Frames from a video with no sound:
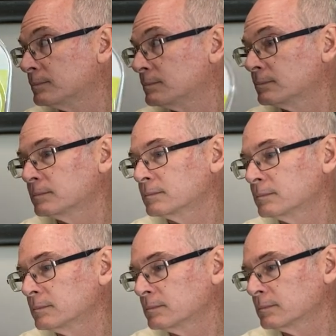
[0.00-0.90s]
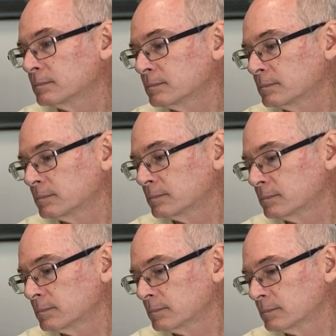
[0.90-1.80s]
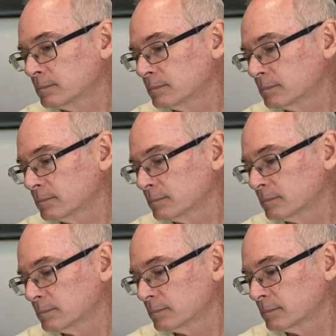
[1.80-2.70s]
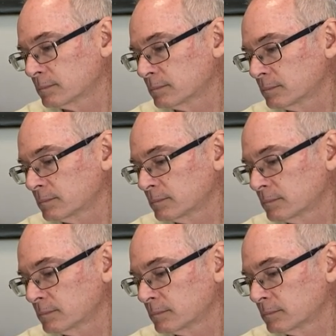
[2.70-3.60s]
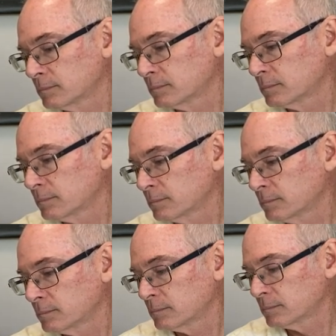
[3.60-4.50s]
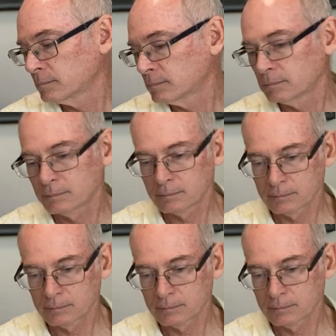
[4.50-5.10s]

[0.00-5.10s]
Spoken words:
No words are spoken by the person on screen.